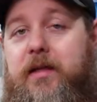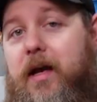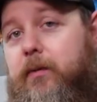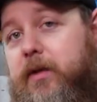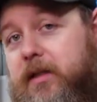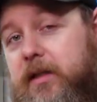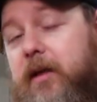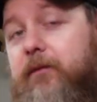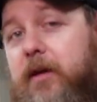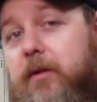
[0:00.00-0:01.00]
how much
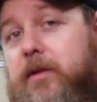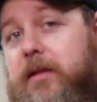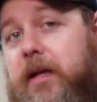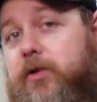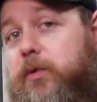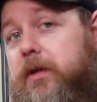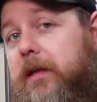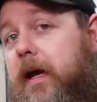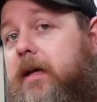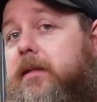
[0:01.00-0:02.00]
CFM this actually
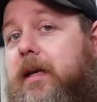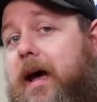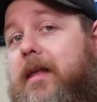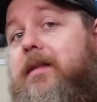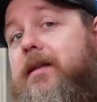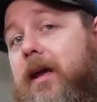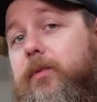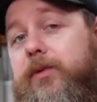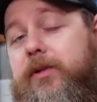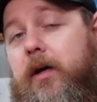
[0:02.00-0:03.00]
gets at the
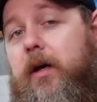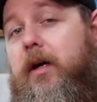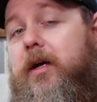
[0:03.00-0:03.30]
table saw.